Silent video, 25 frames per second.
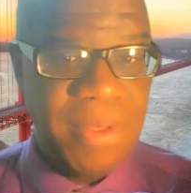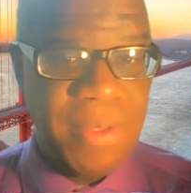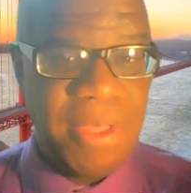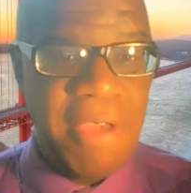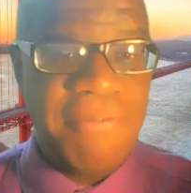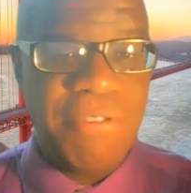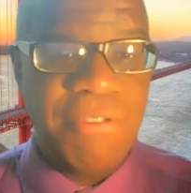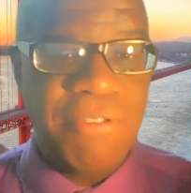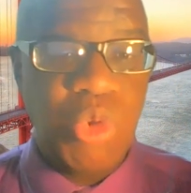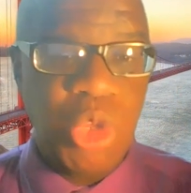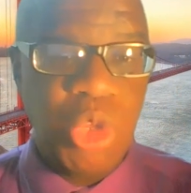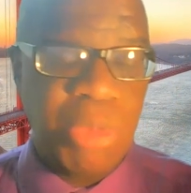
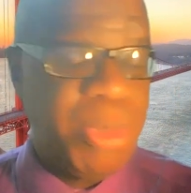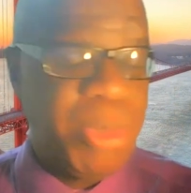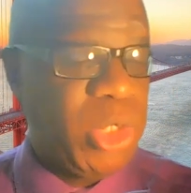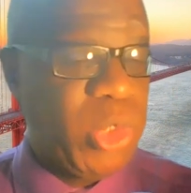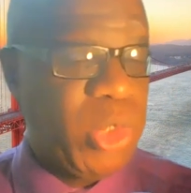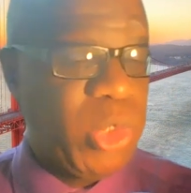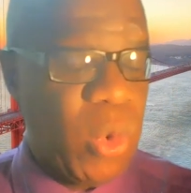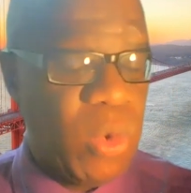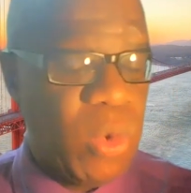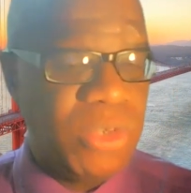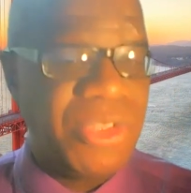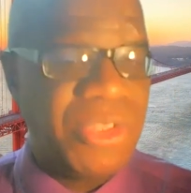If truth be
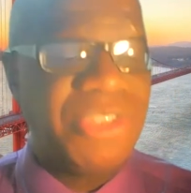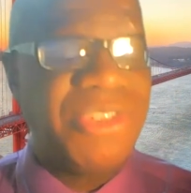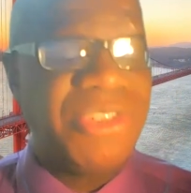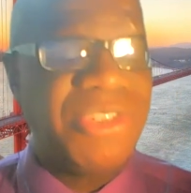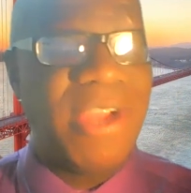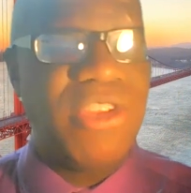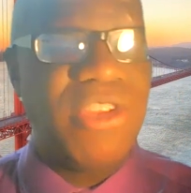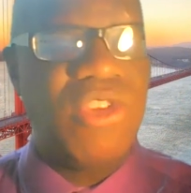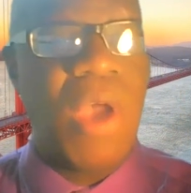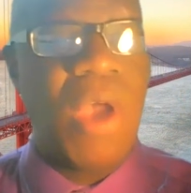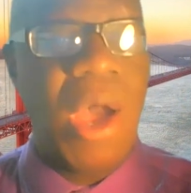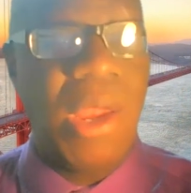told, the
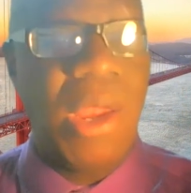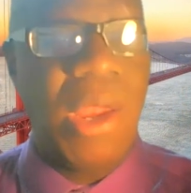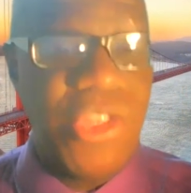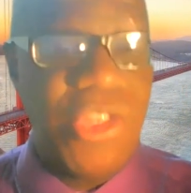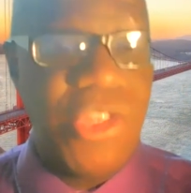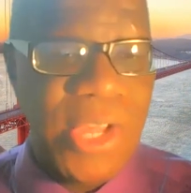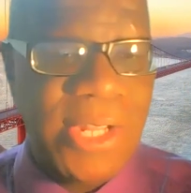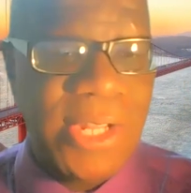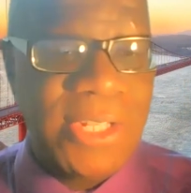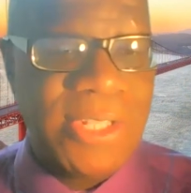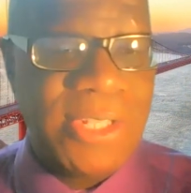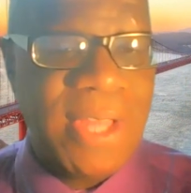
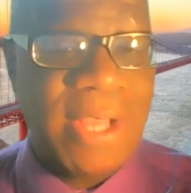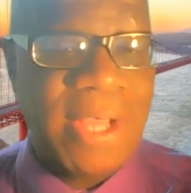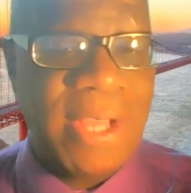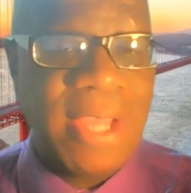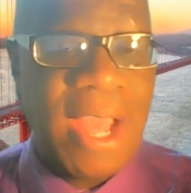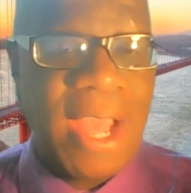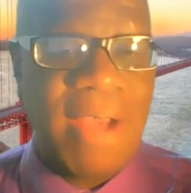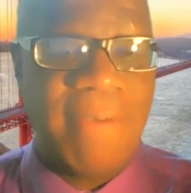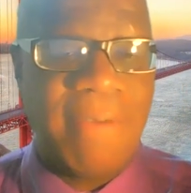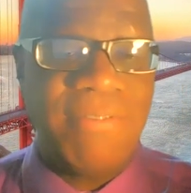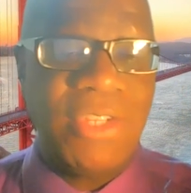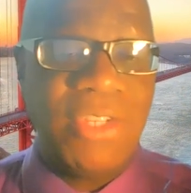technologies that
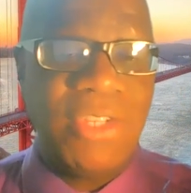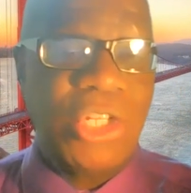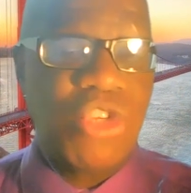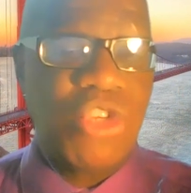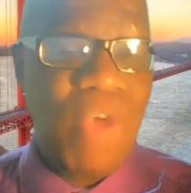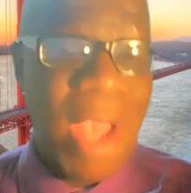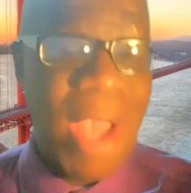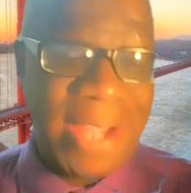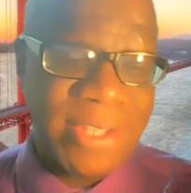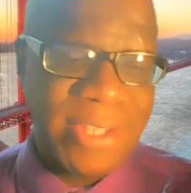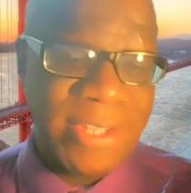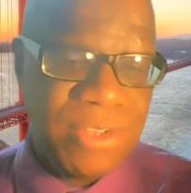have
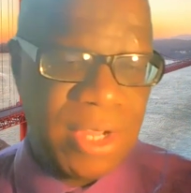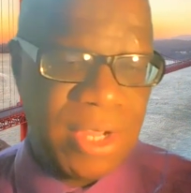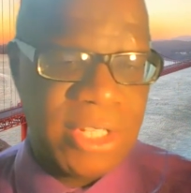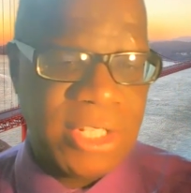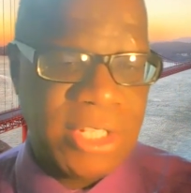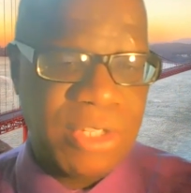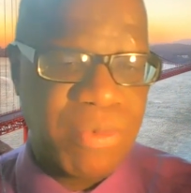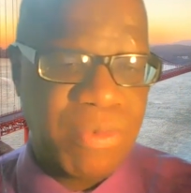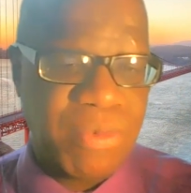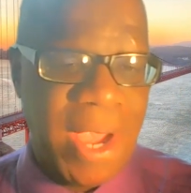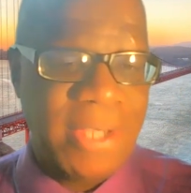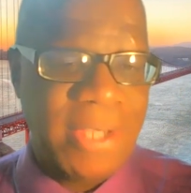distracted
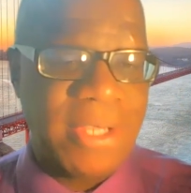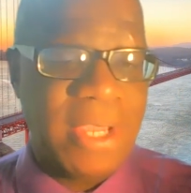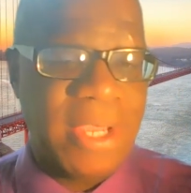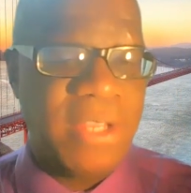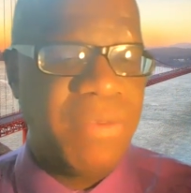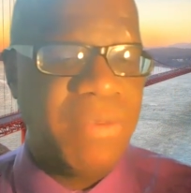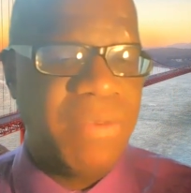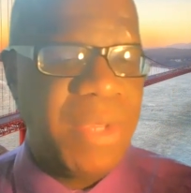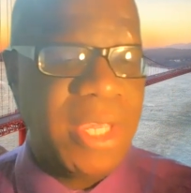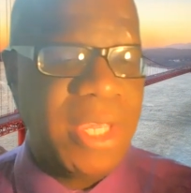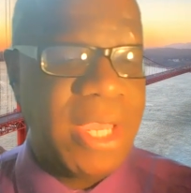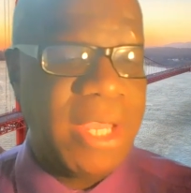us, right?
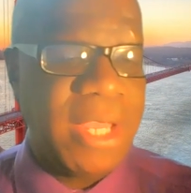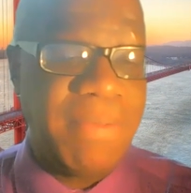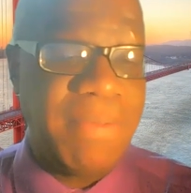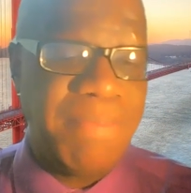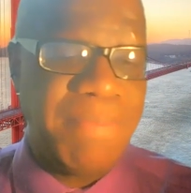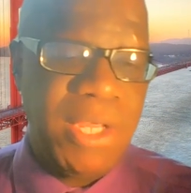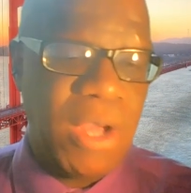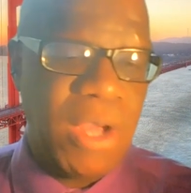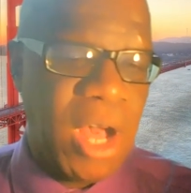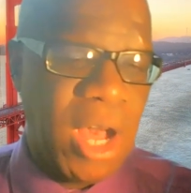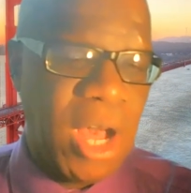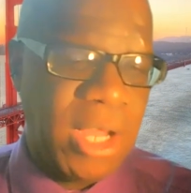And we can
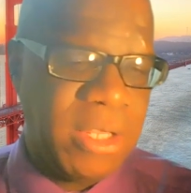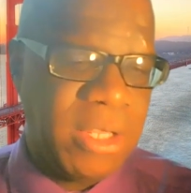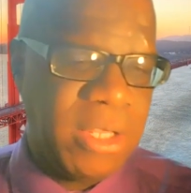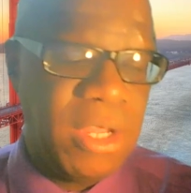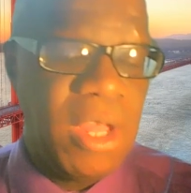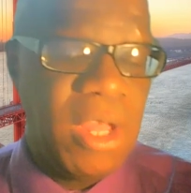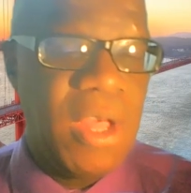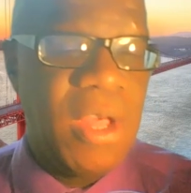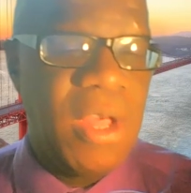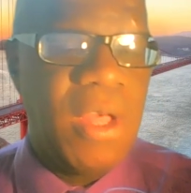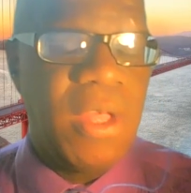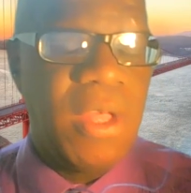be
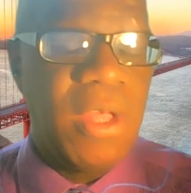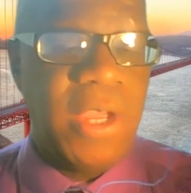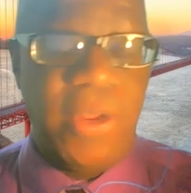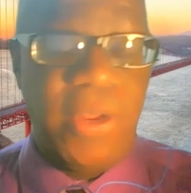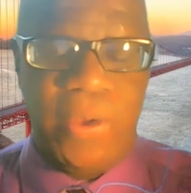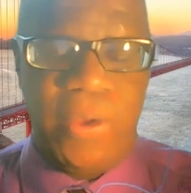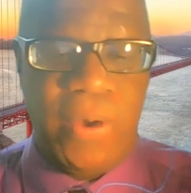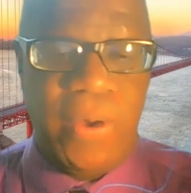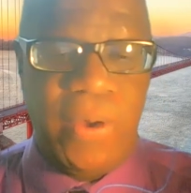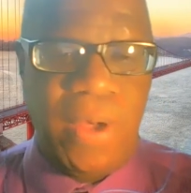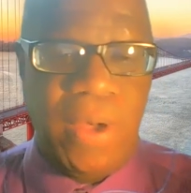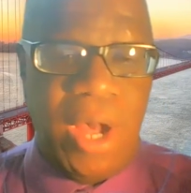on,
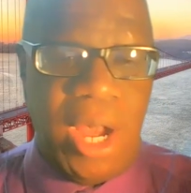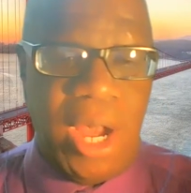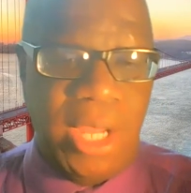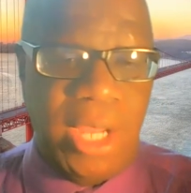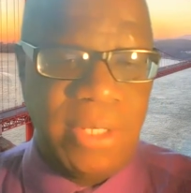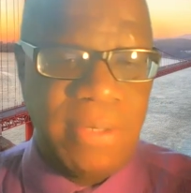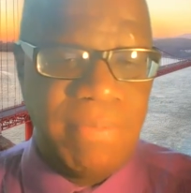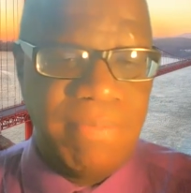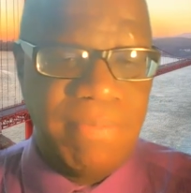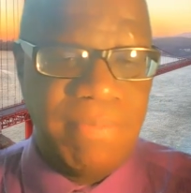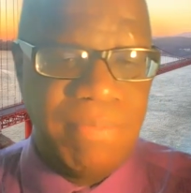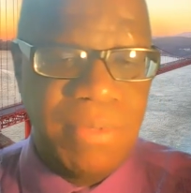
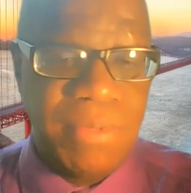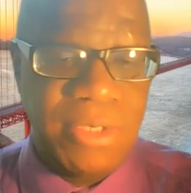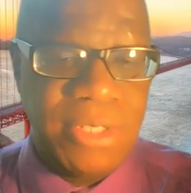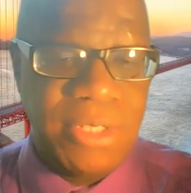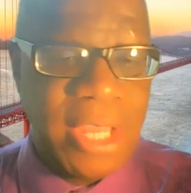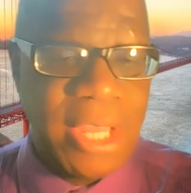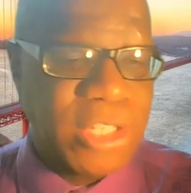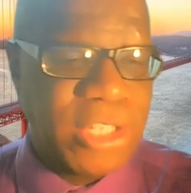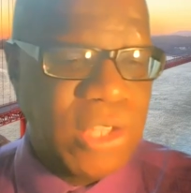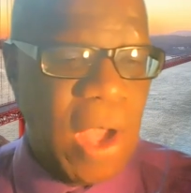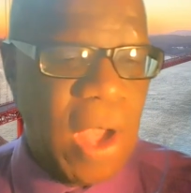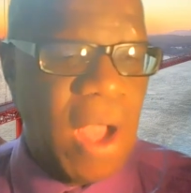on
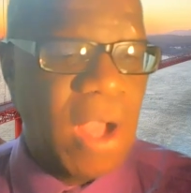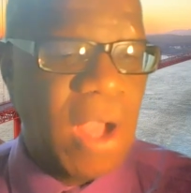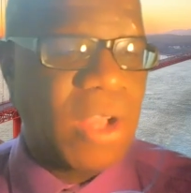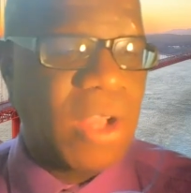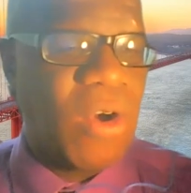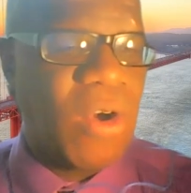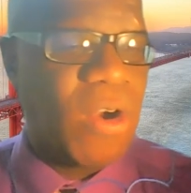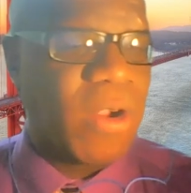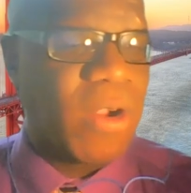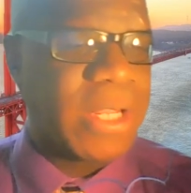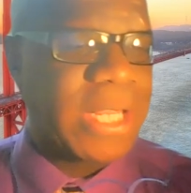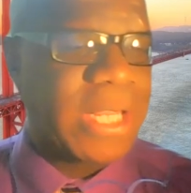
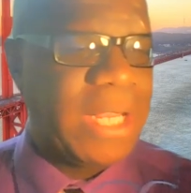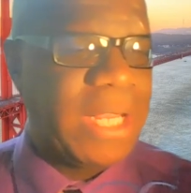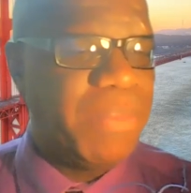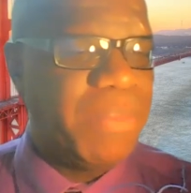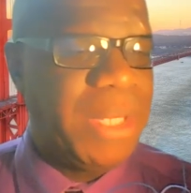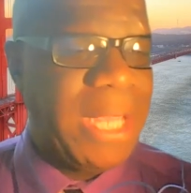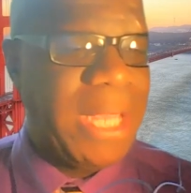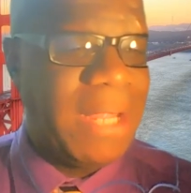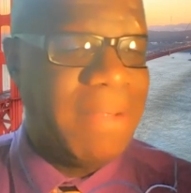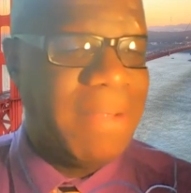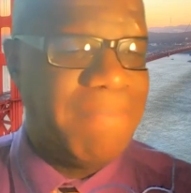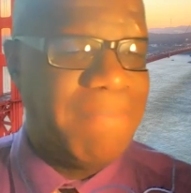TikTok, or
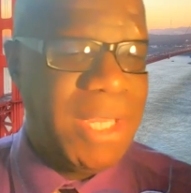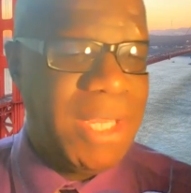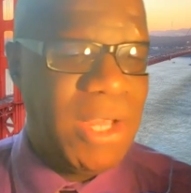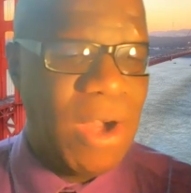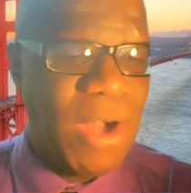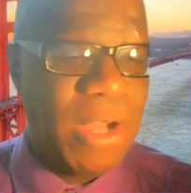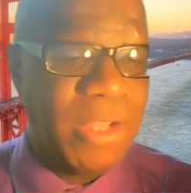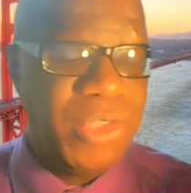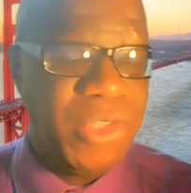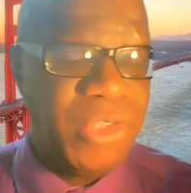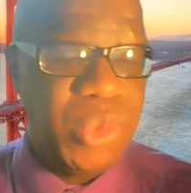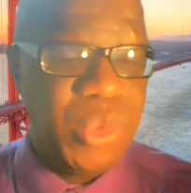we can be
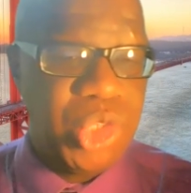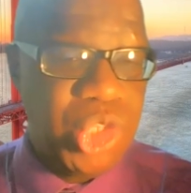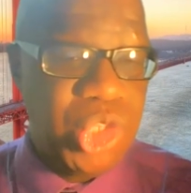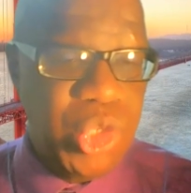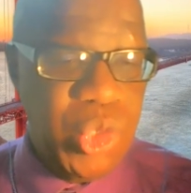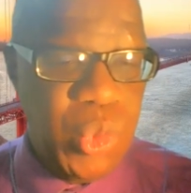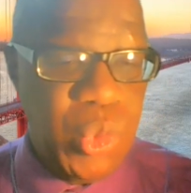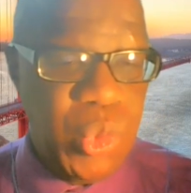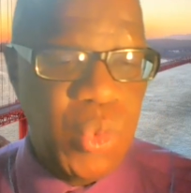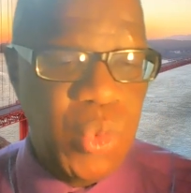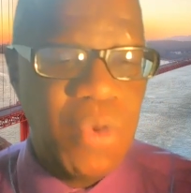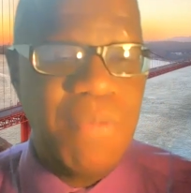on
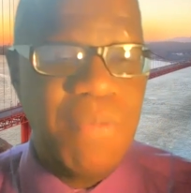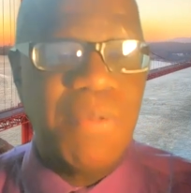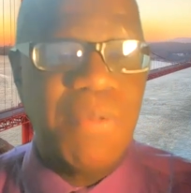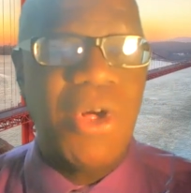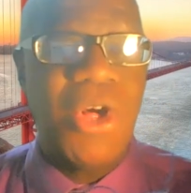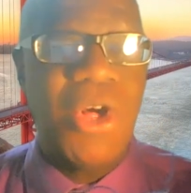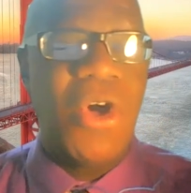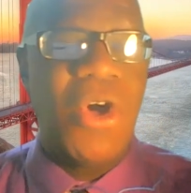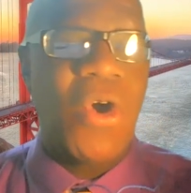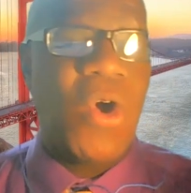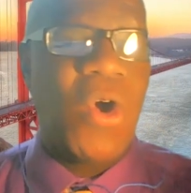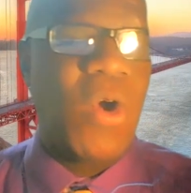YouTube,
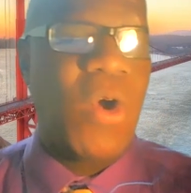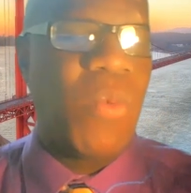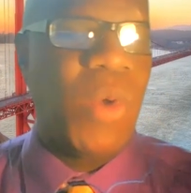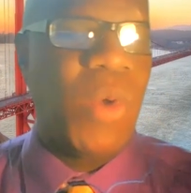or